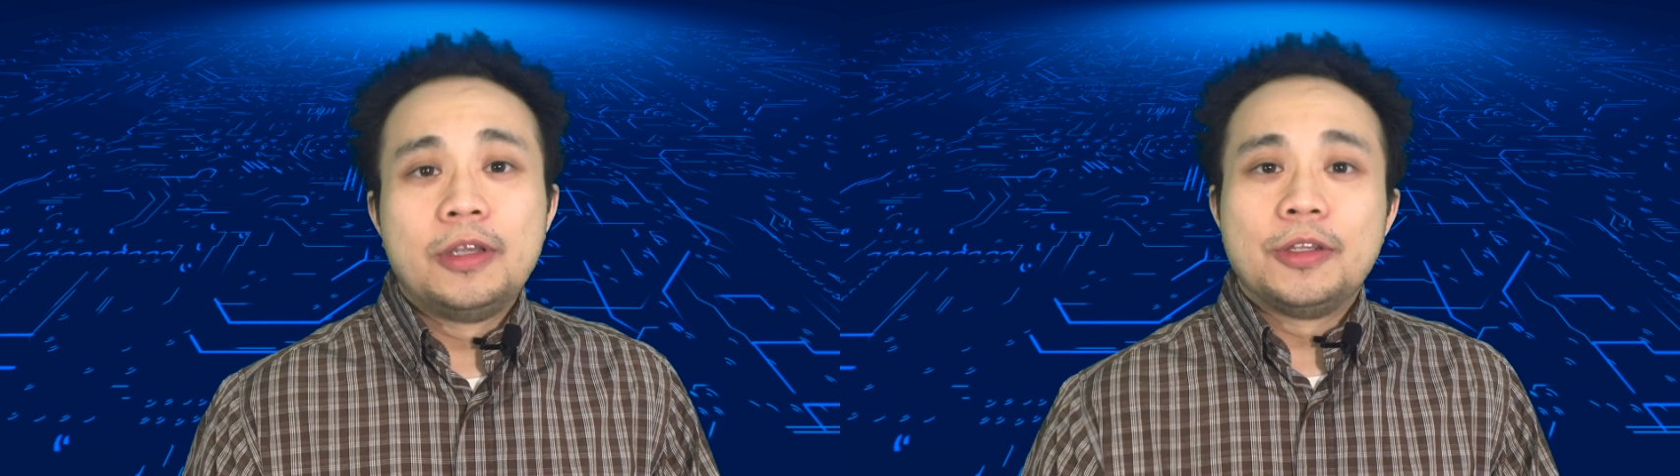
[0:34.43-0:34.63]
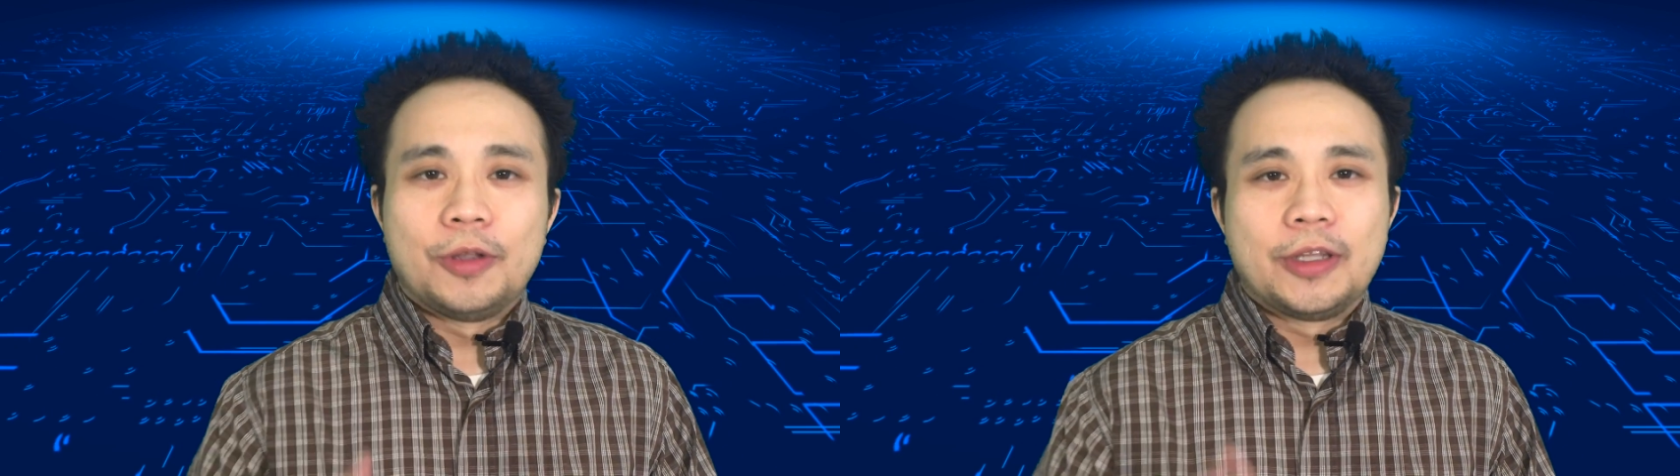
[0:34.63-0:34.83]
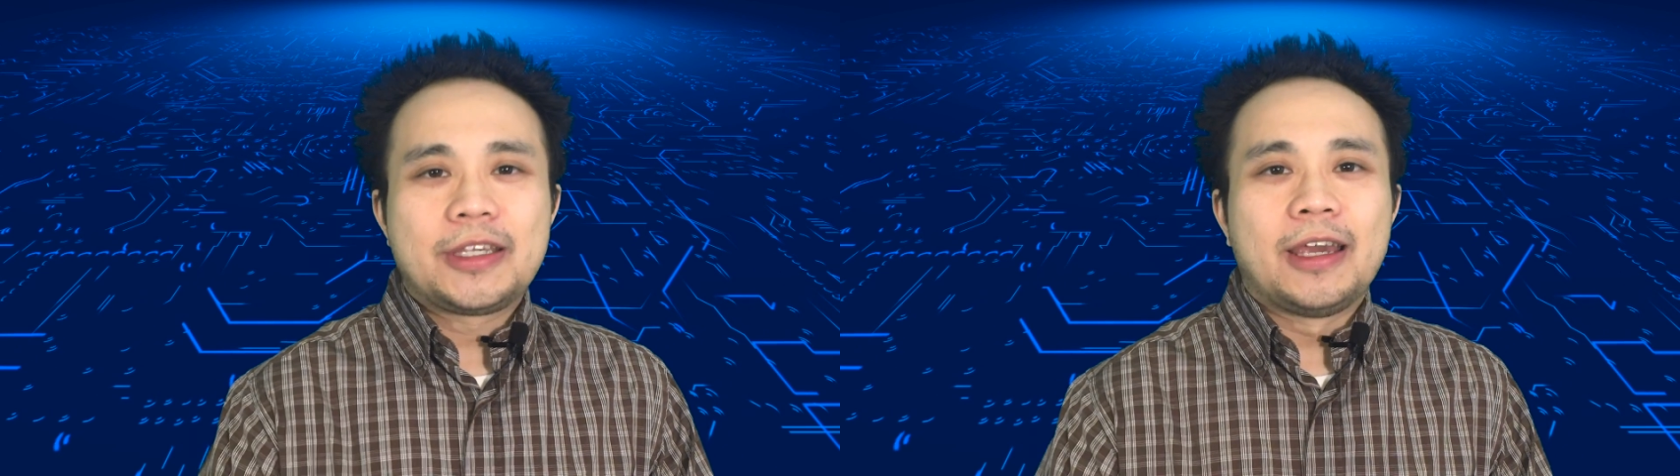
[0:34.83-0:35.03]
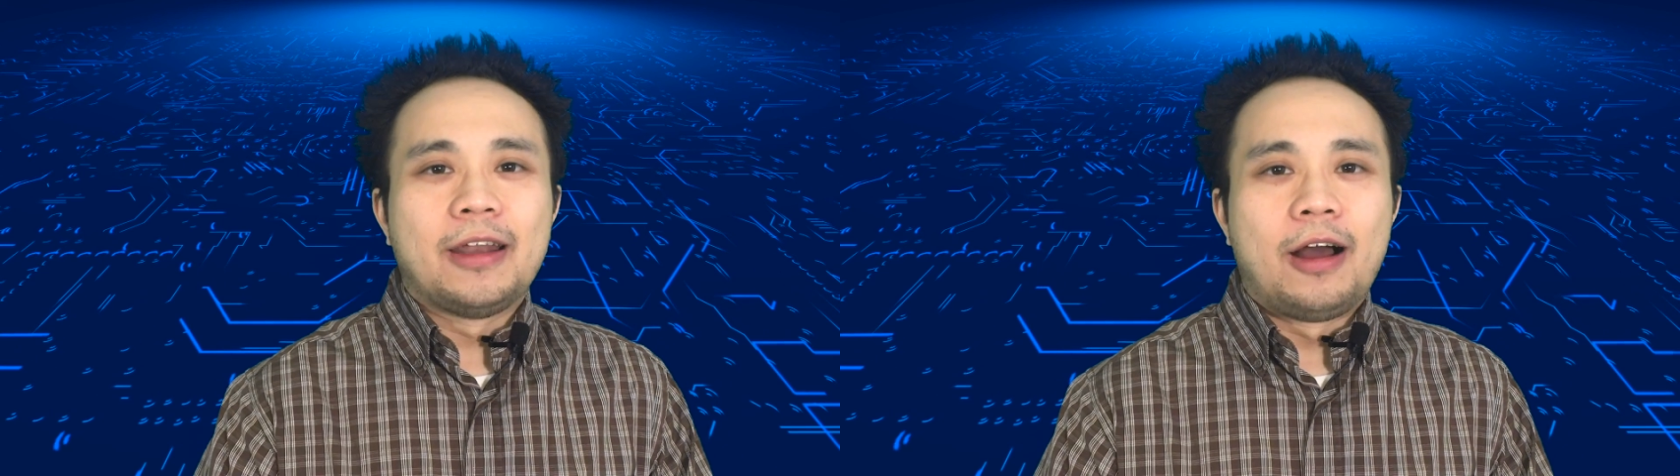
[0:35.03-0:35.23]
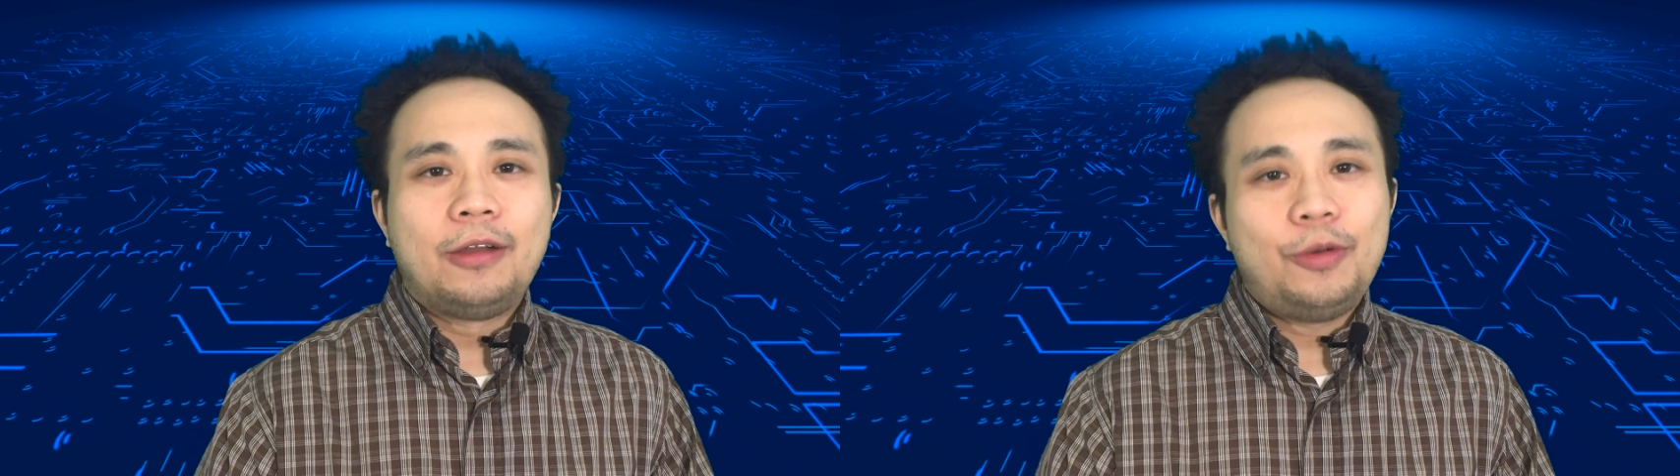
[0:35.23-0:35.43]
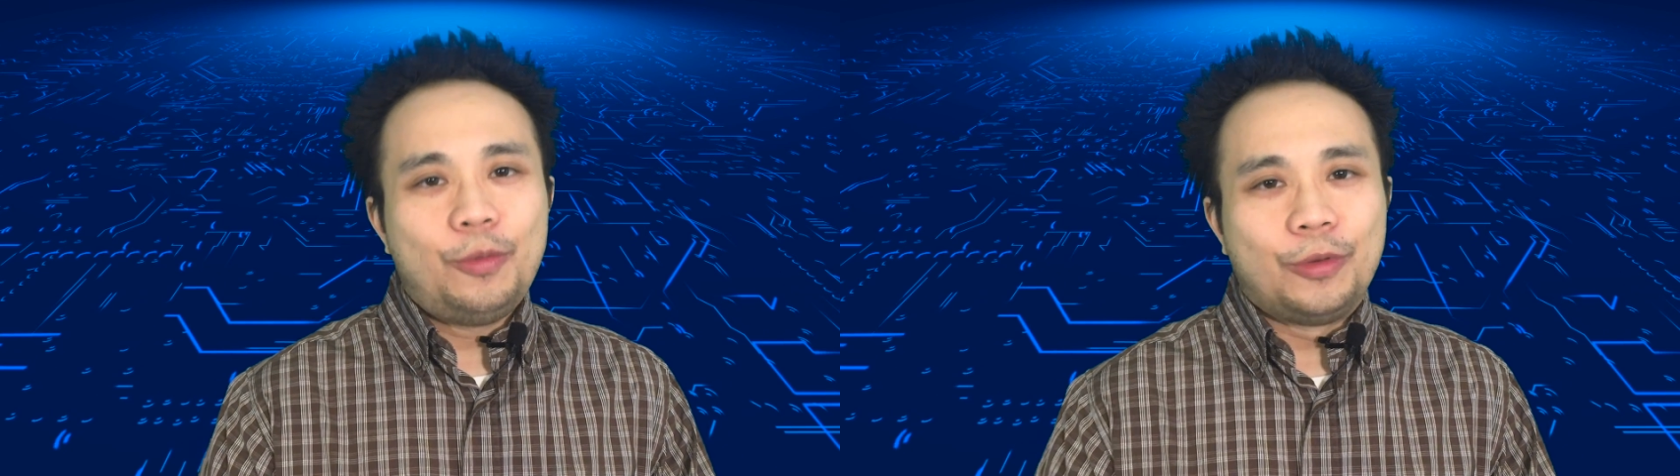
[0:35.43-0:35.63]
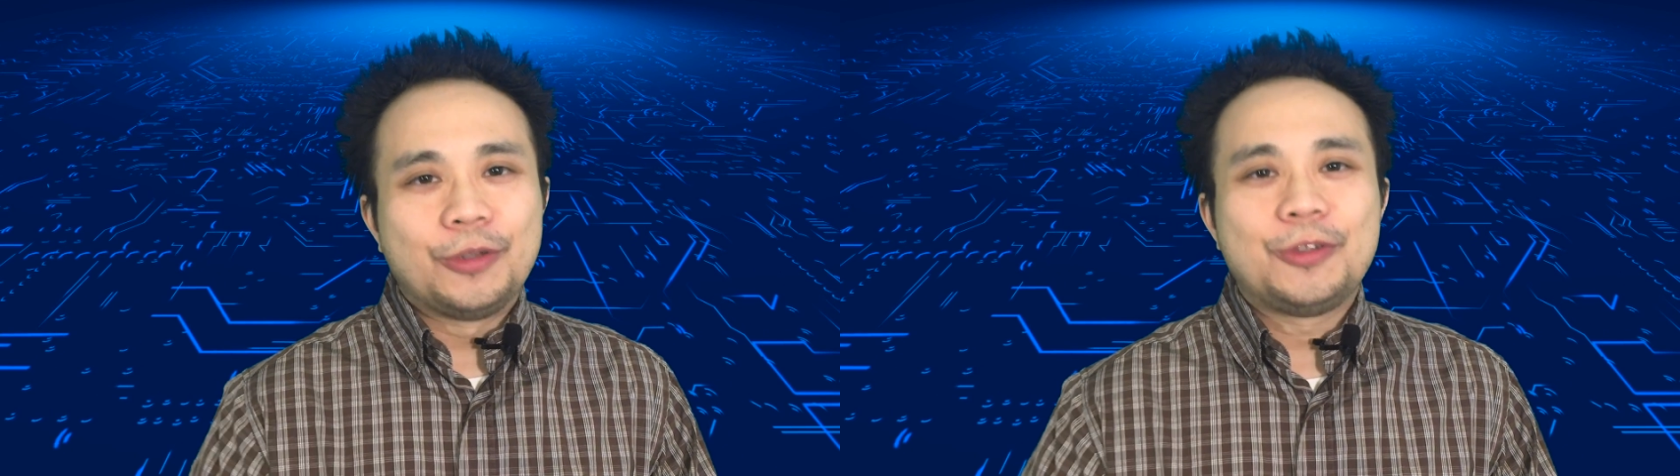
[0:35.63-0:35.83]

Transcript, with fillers: So let's get on with the